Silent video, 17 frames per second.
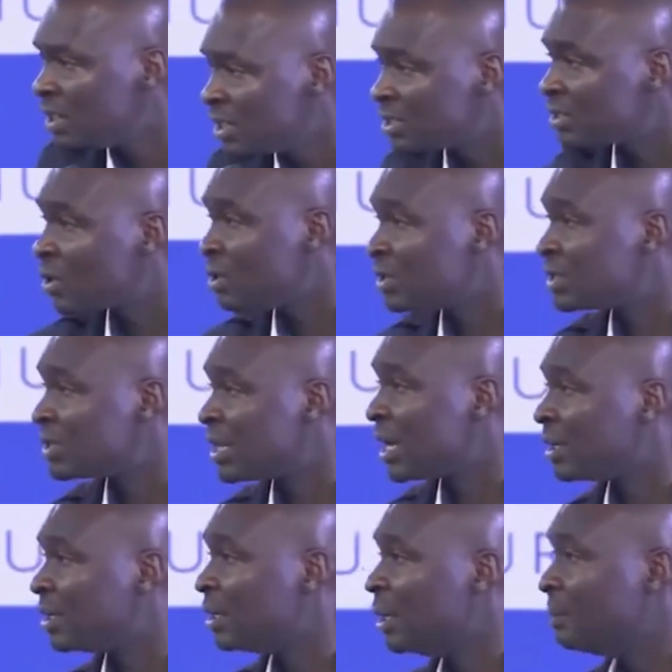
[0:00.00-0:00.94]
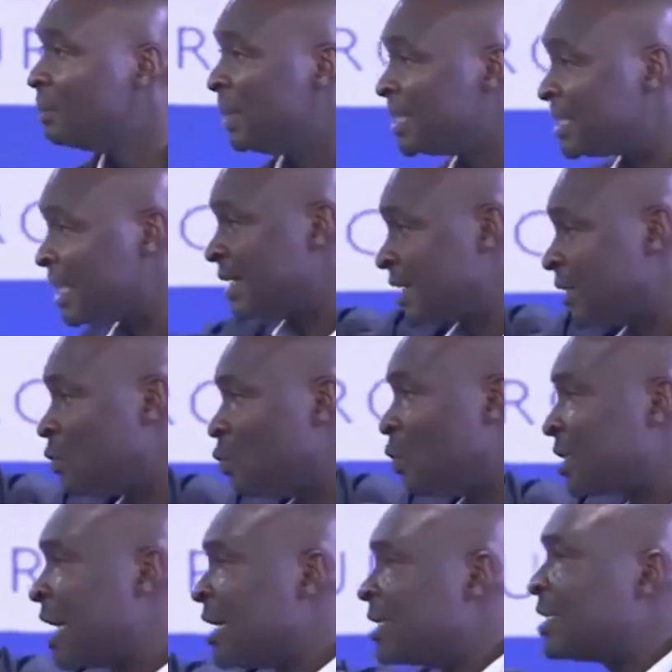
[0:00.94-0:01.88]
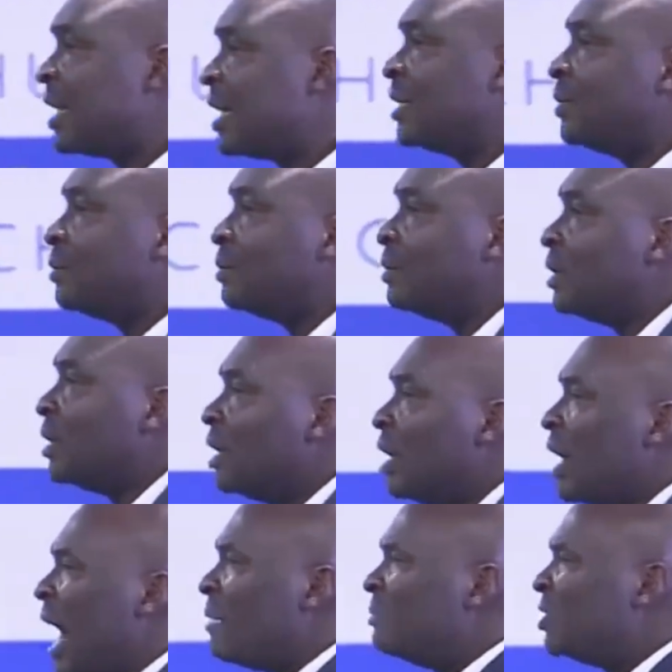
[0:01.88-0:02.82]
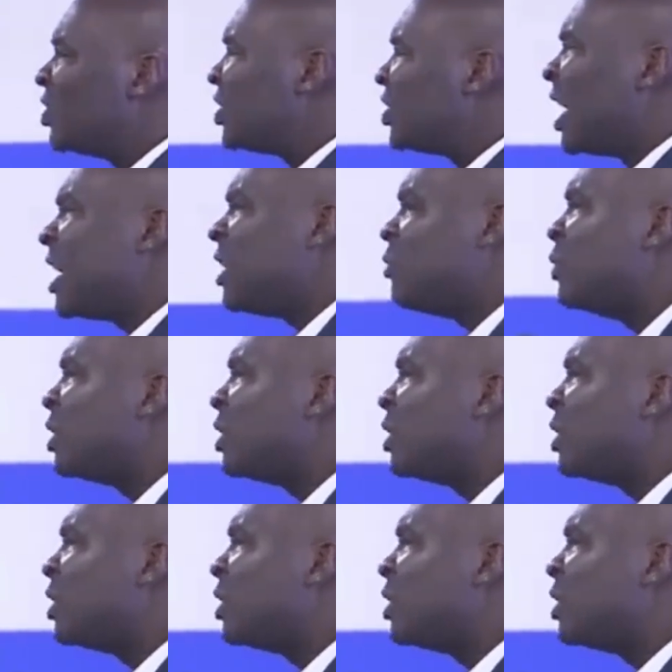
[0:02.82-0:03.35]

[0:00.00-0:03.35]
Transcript: is concerned, please listen to what I tell you. I'm sharing